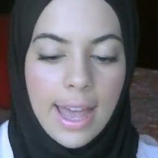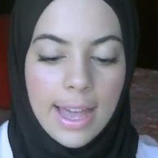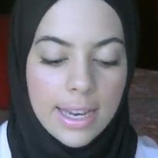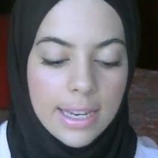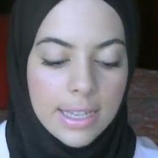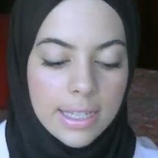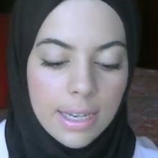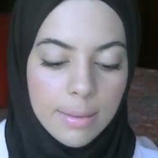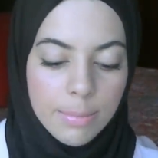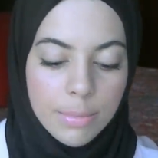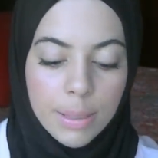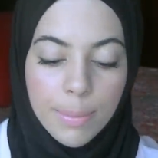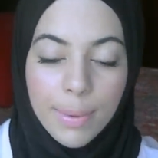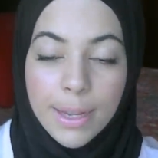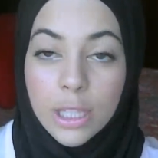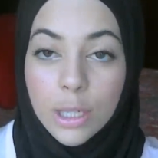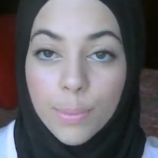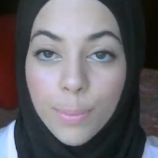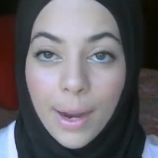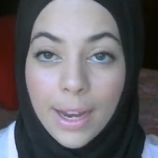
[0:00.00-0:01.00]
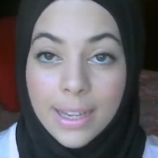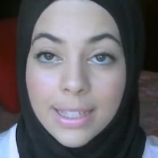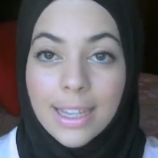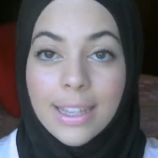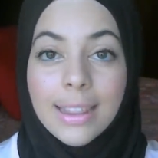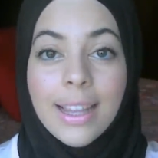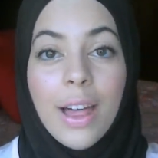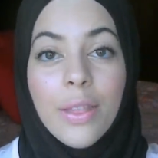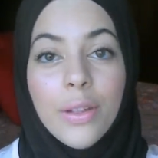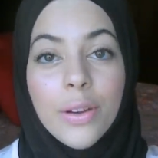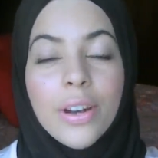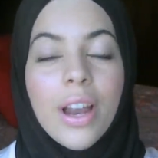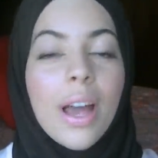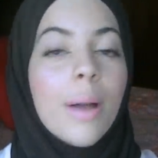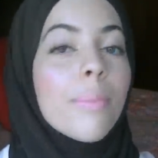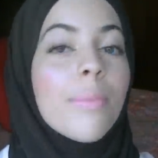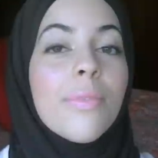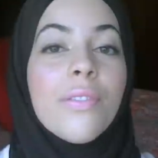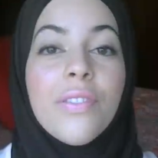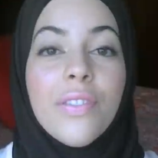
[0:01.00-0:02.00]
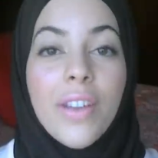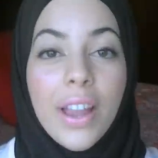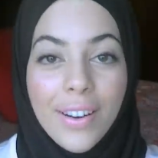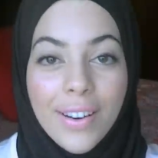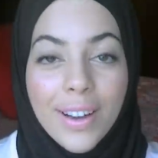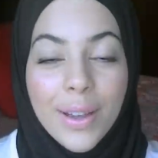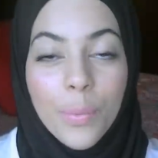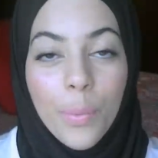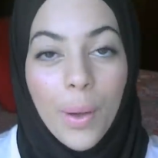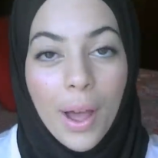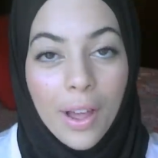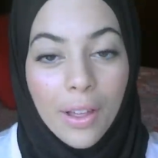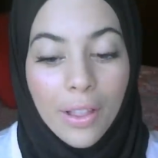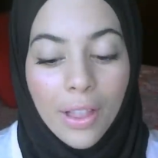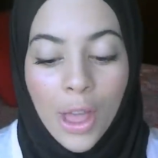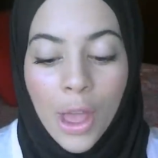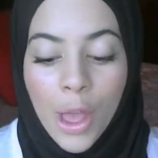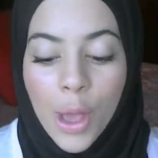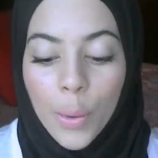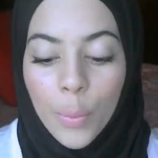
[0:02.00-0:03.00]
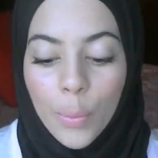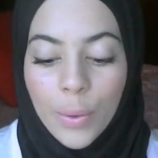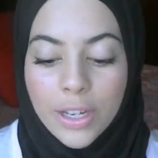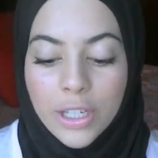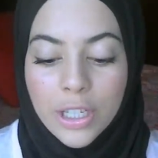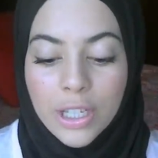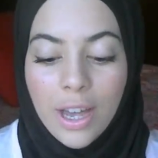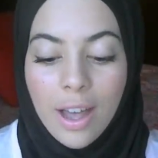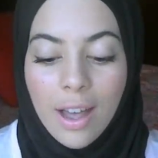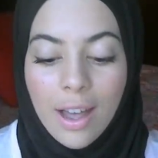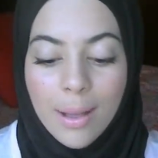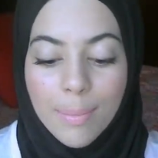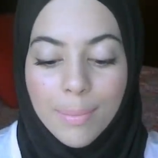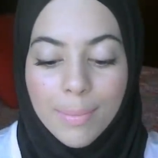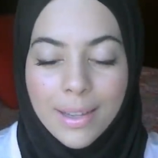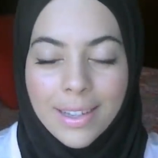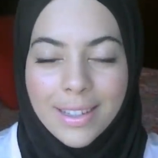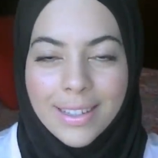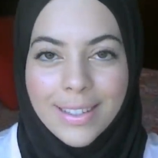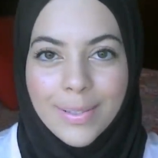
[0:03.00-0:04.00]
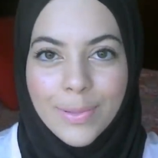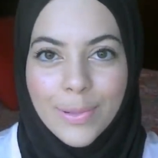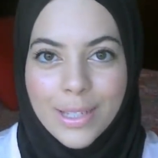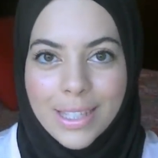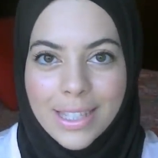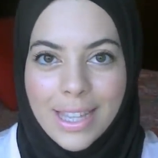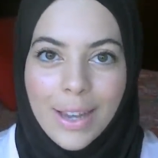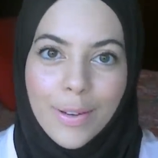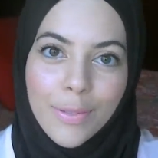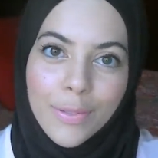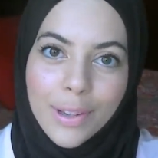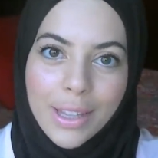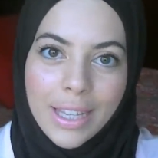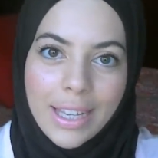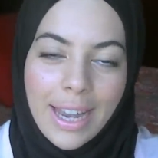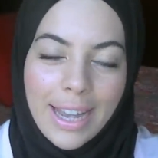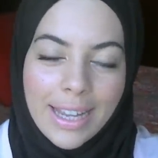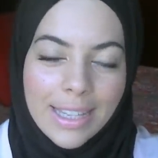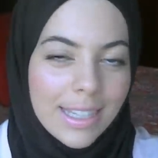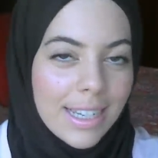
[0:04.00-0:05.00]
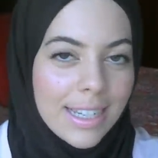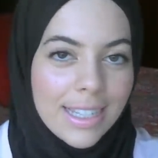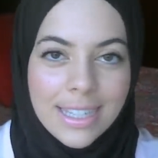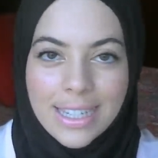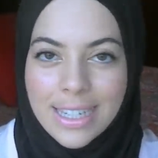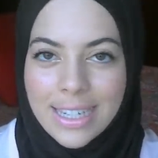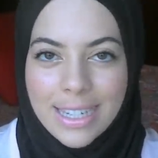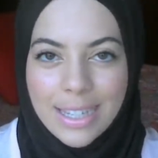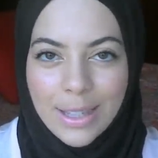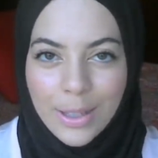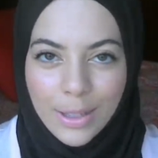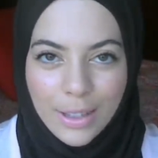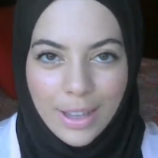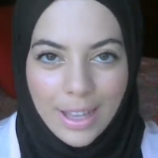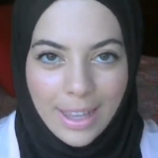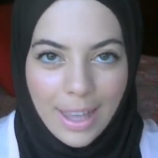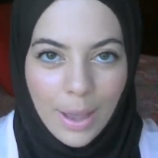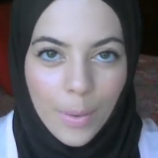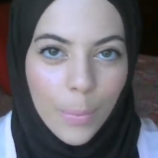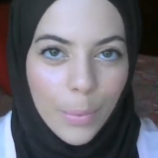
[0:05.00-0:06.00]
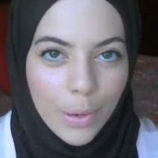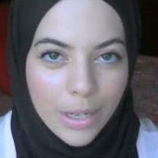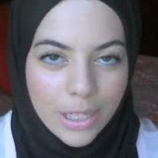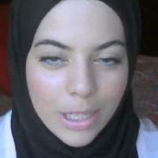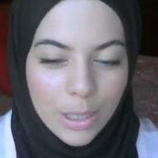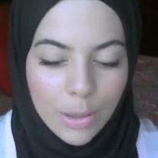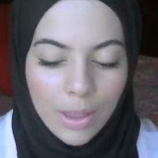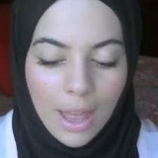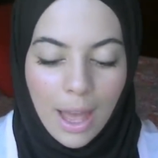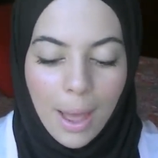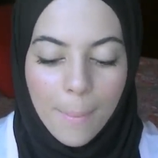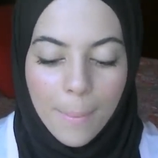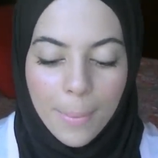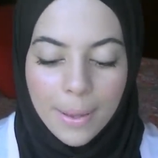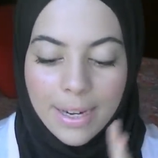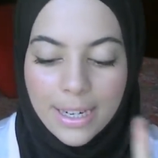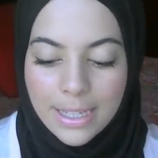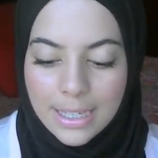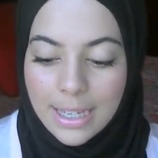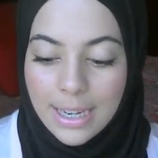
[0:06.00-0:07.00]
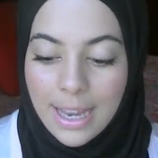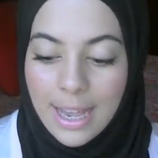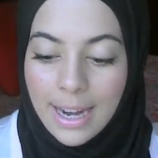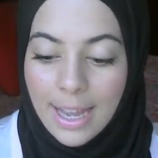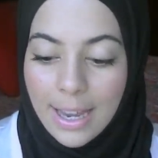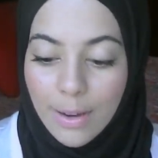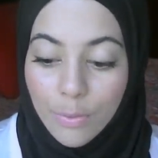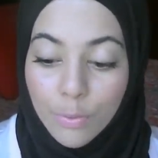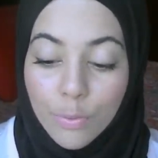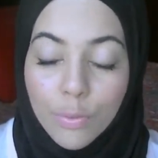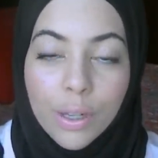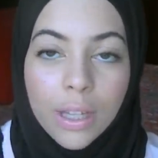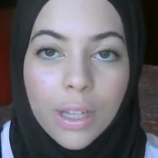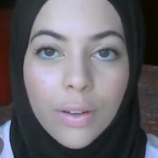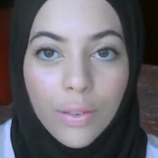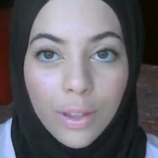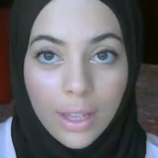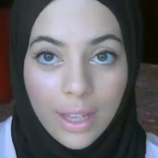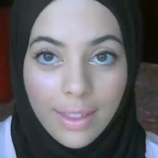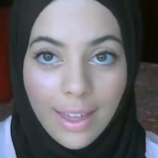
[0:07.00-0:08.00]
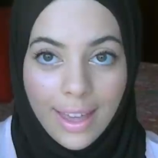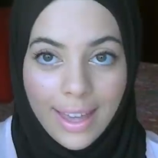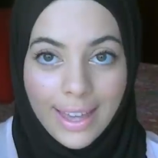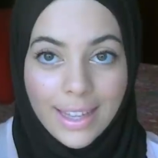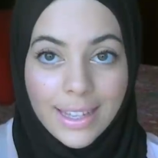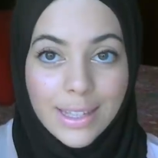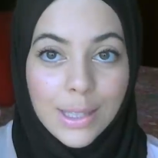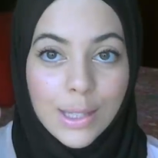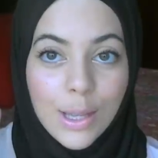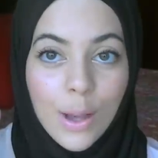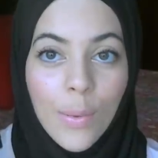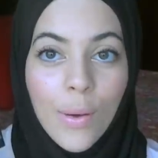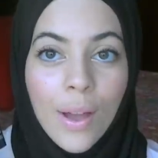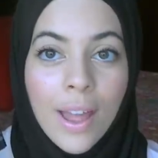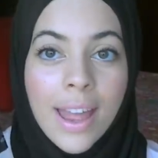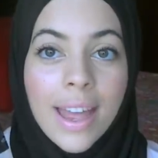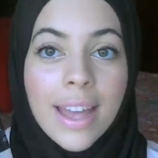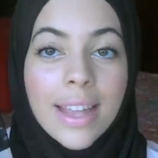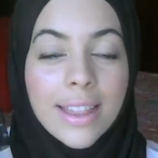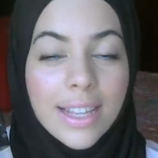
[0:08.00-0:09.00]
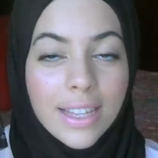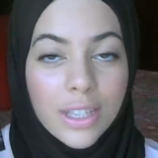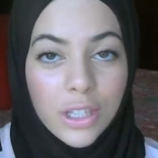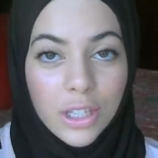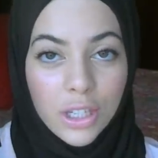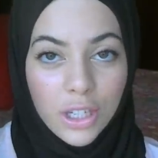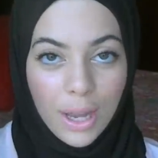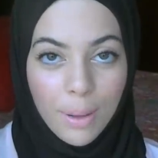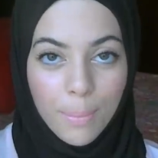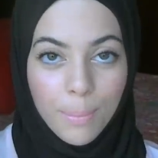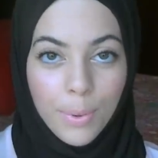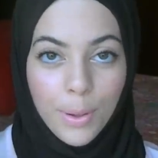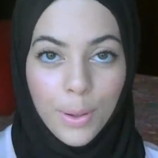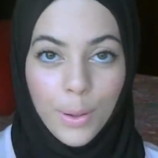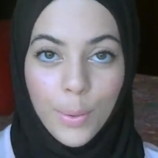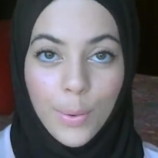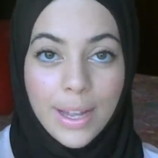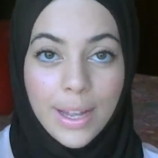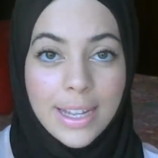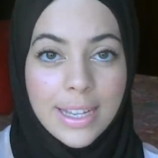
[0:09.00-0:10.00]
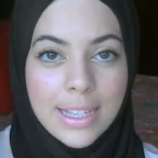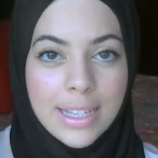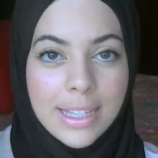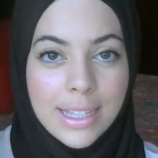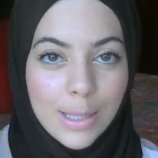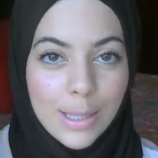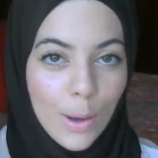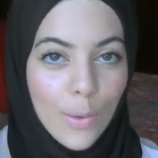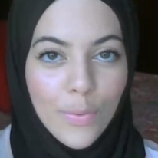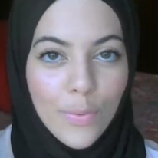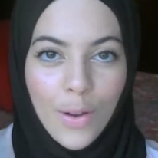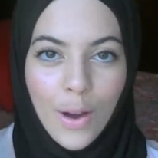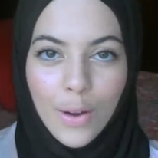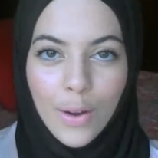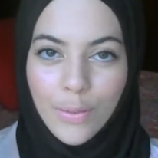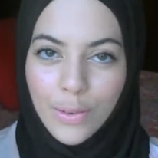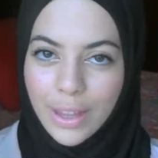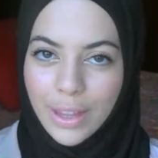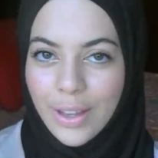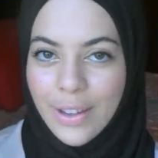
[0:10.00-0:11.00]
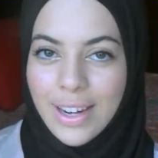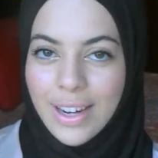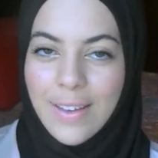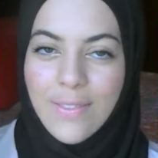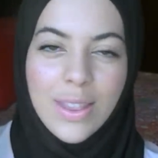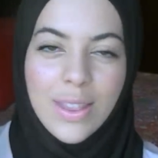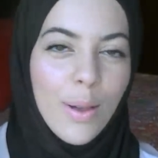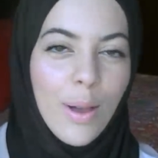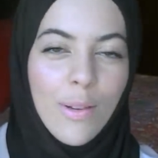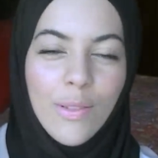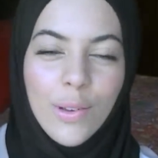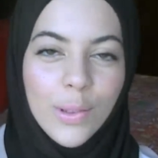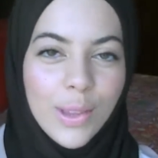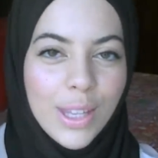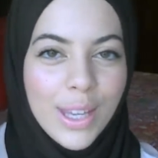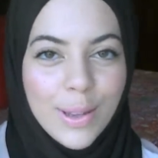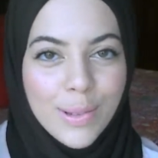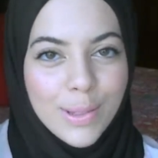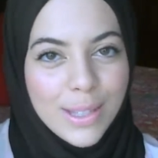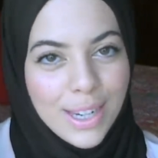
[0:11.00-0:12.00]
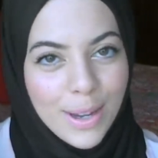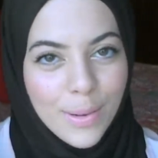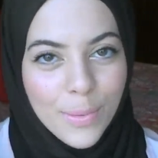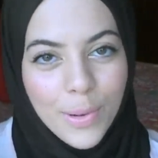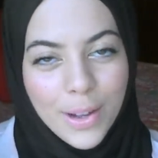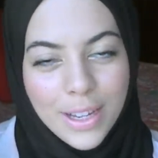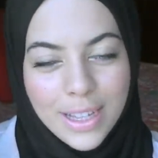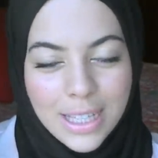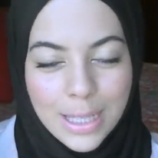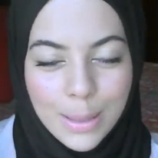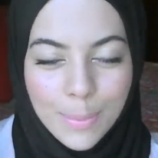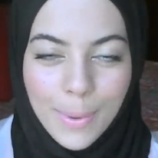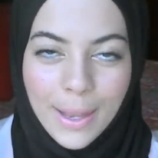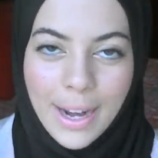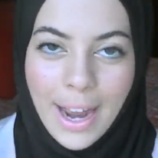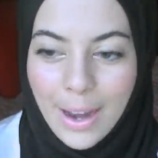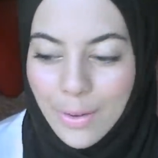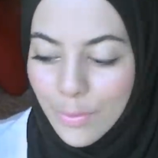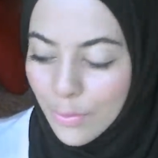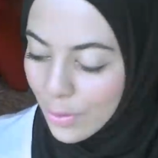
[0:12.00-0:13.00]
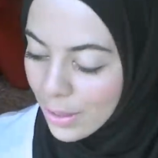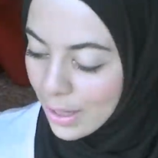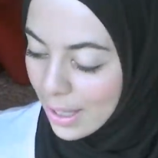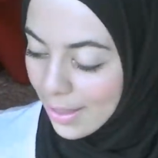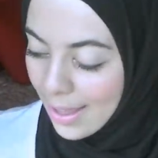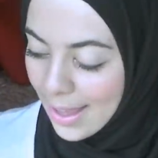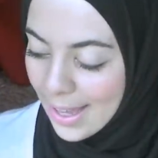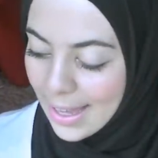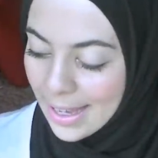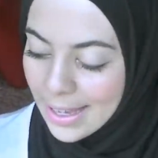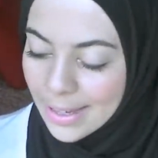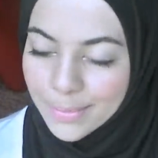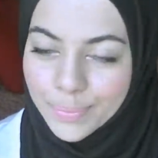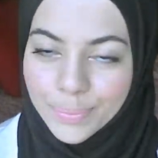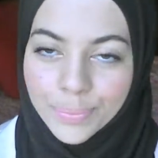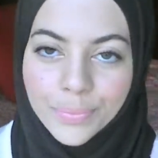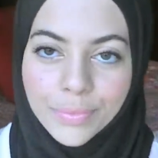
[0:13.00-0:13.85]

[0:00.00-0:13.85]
and um, to my surprise it lathered up very well, which um, was like really nice because it didn't look like it would do that but it did and I really really like it so this shampoo is so far really good even though I've only used it once but I really like it